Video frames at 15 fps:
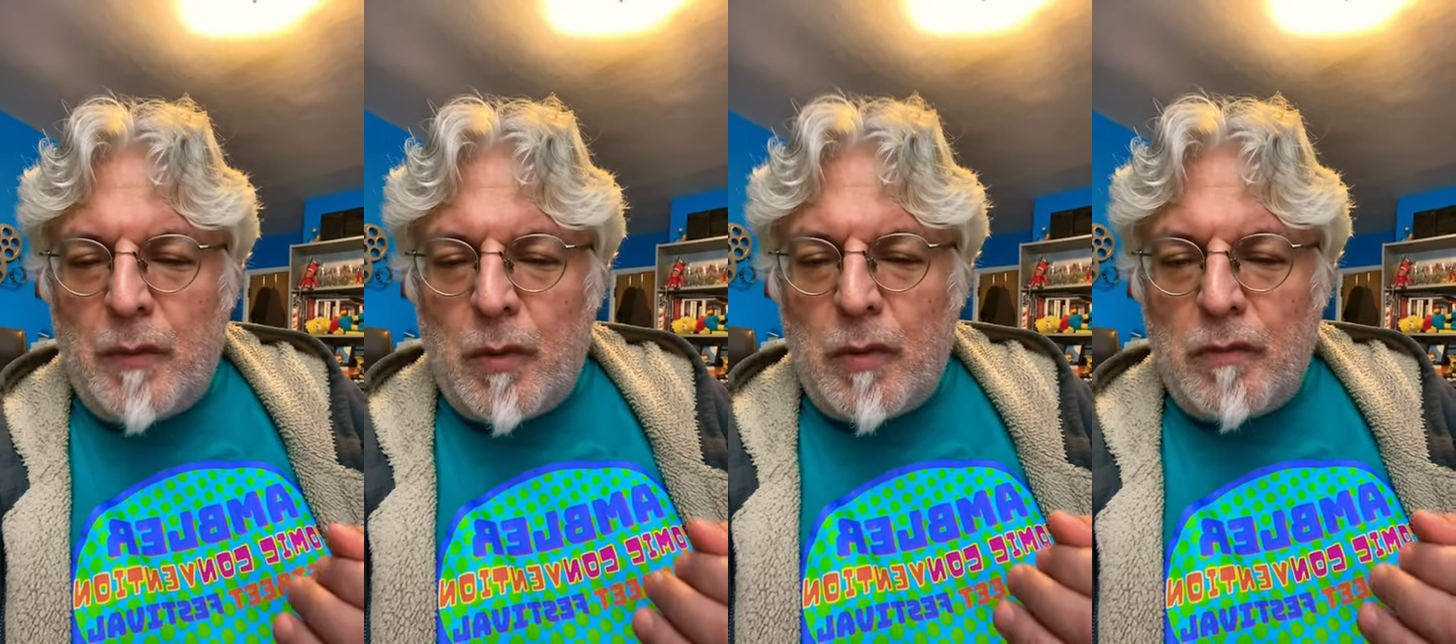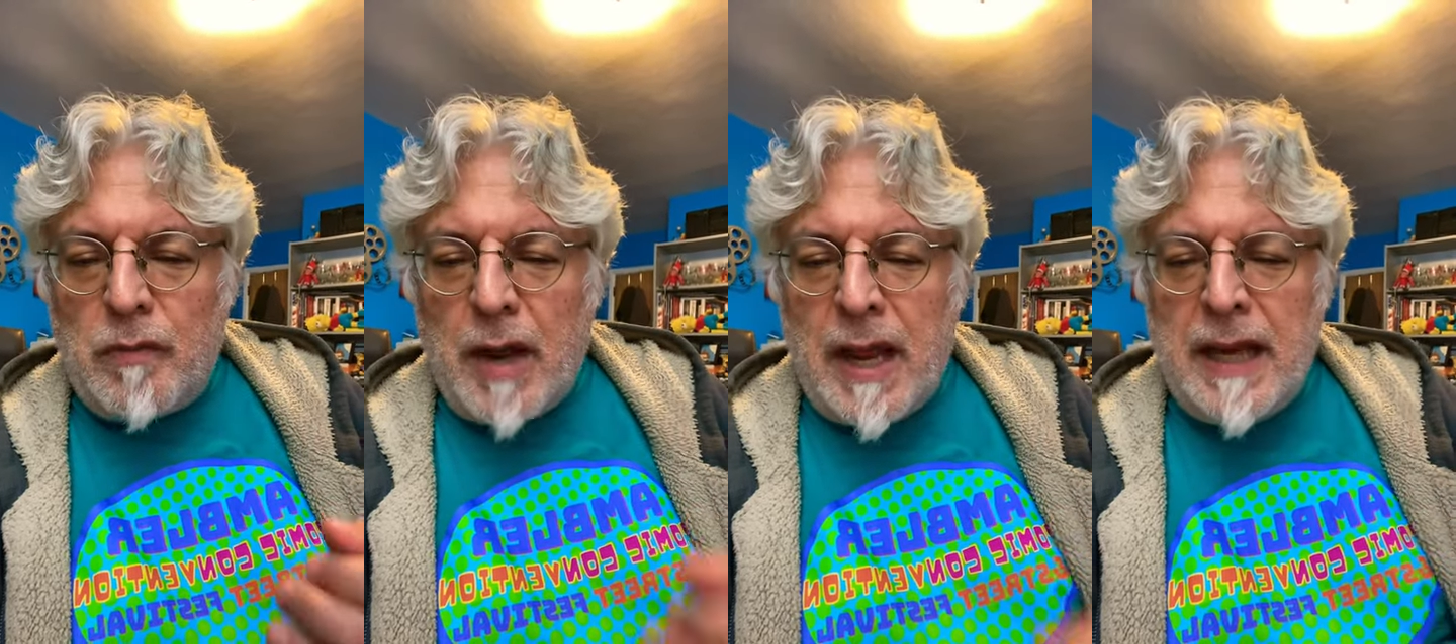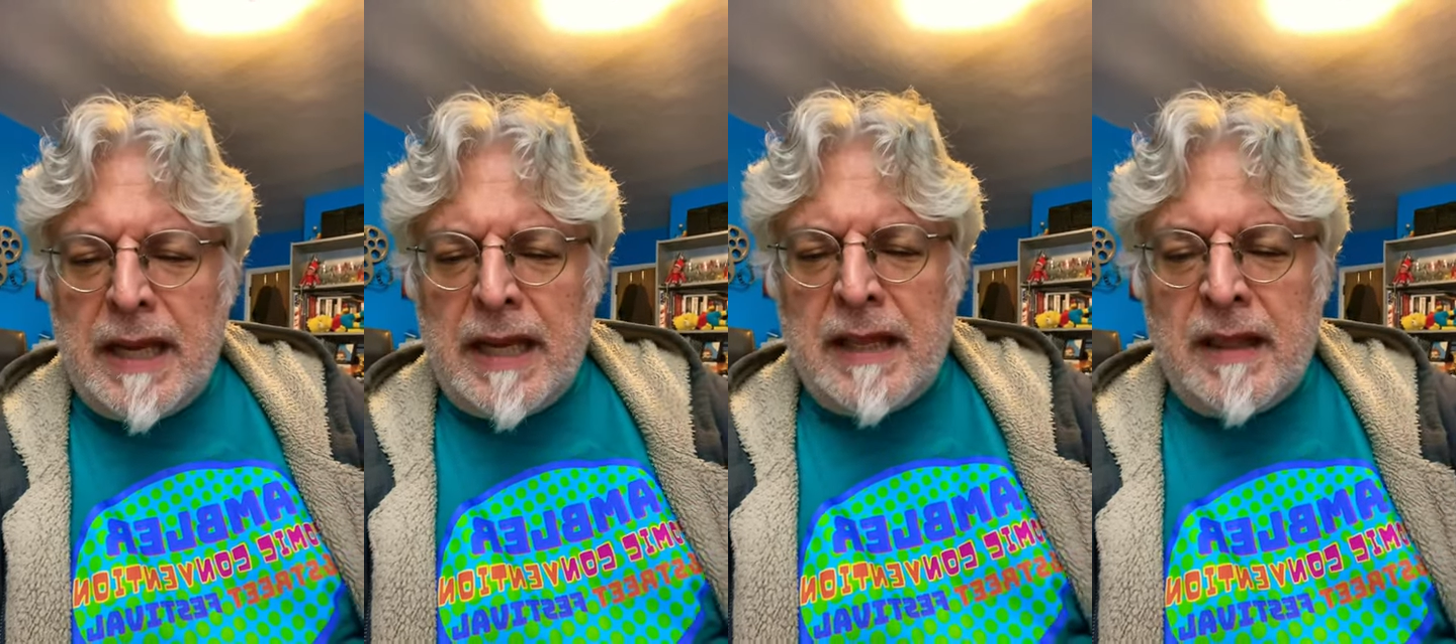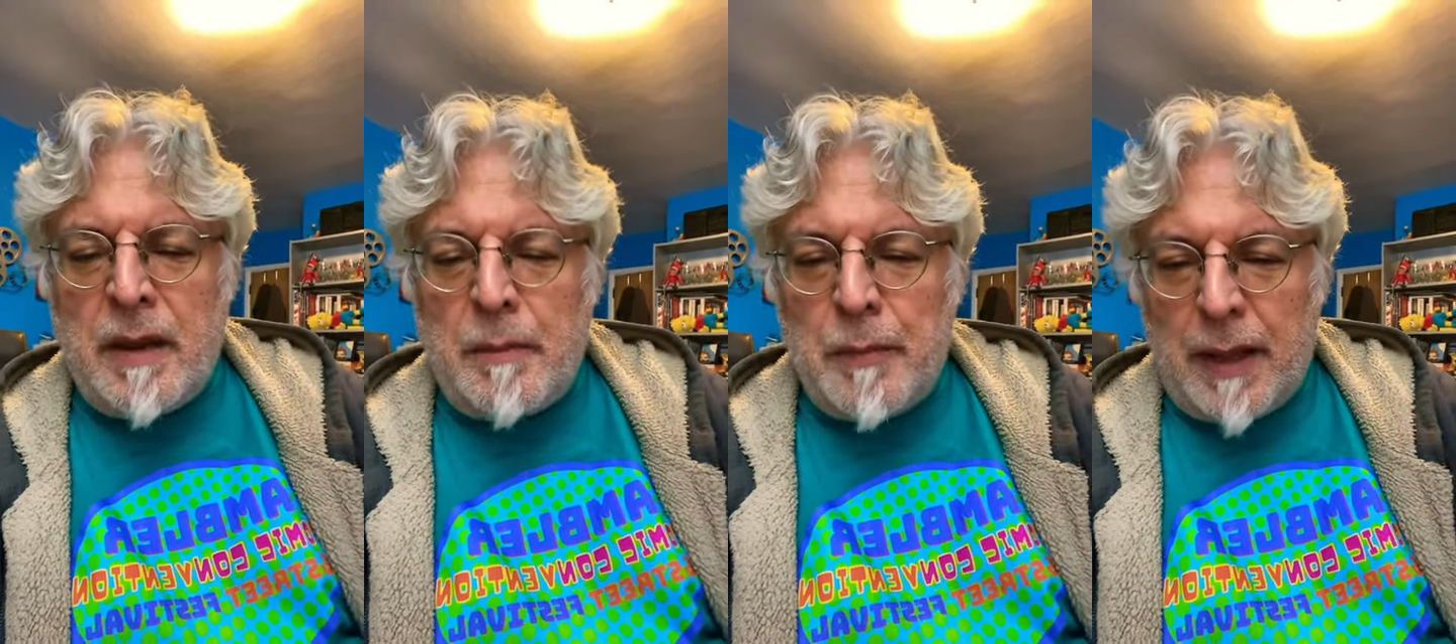were
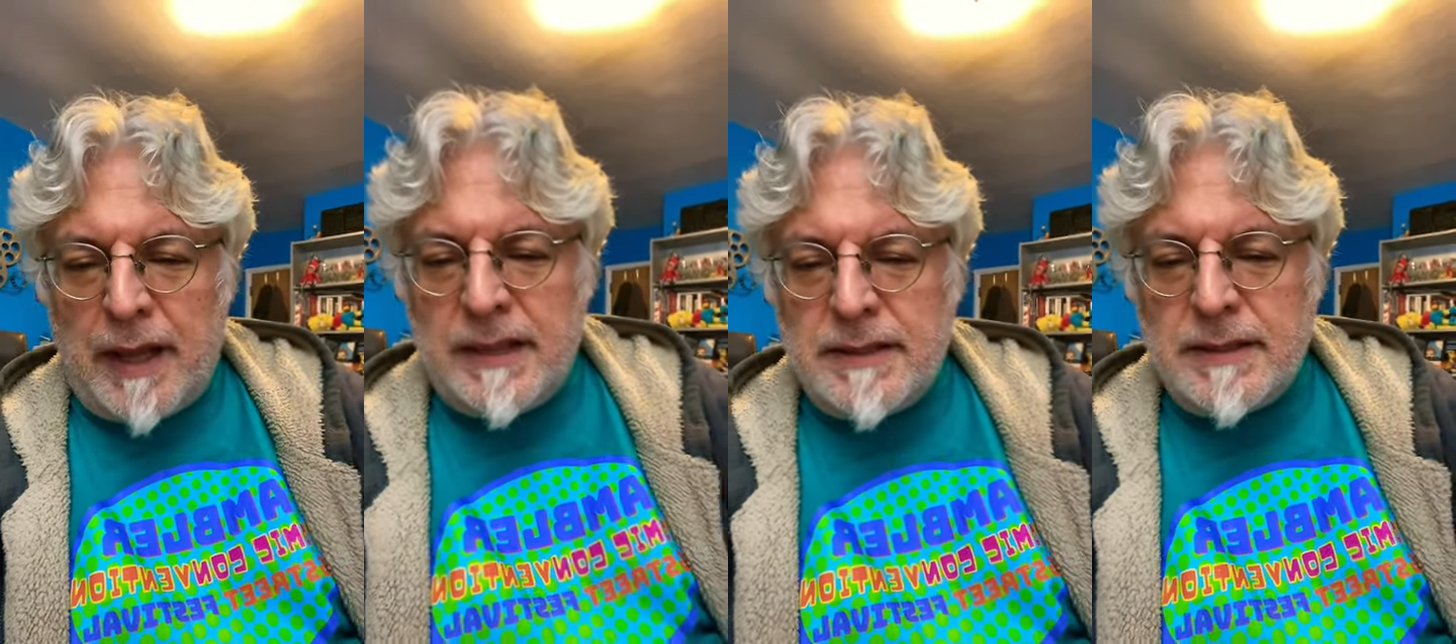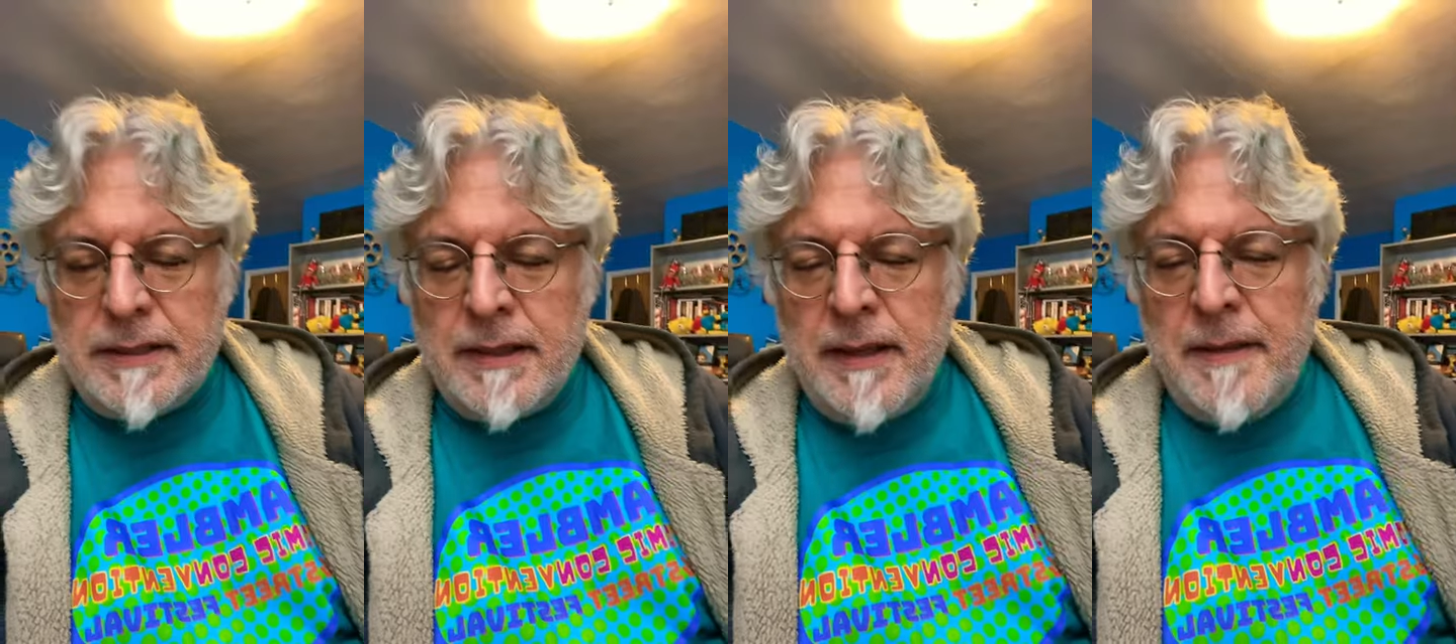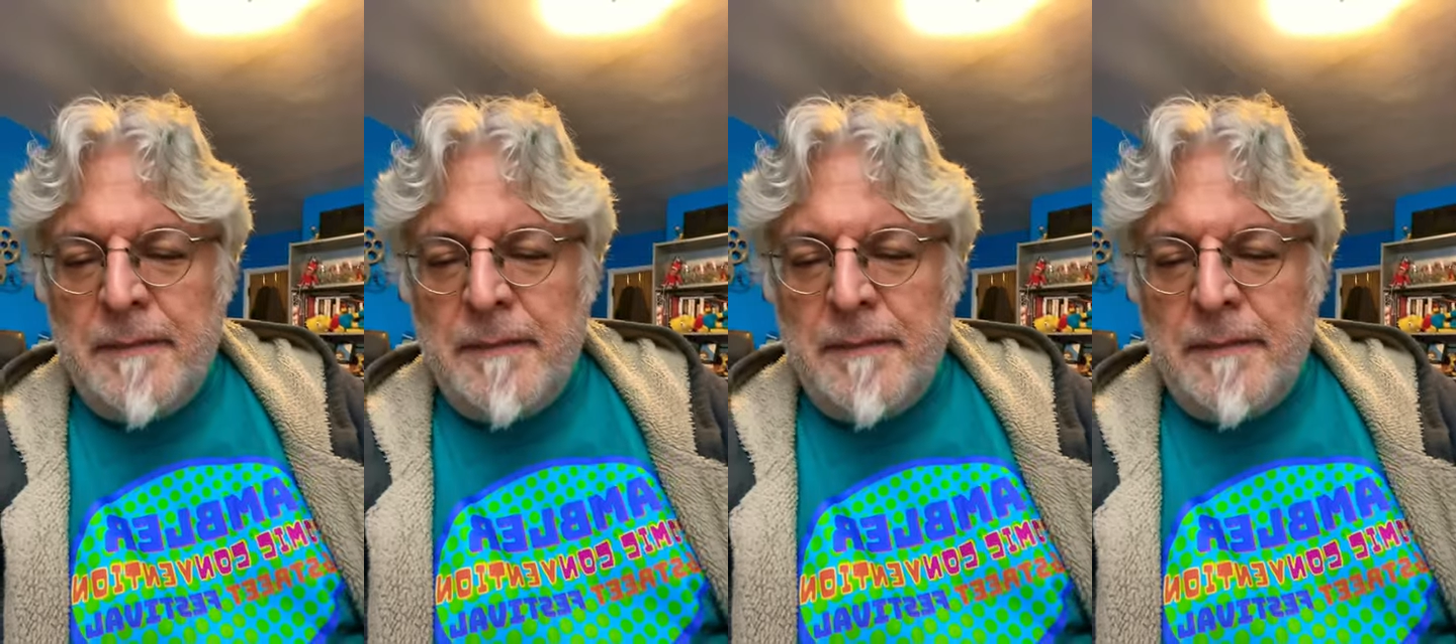riding their bikes.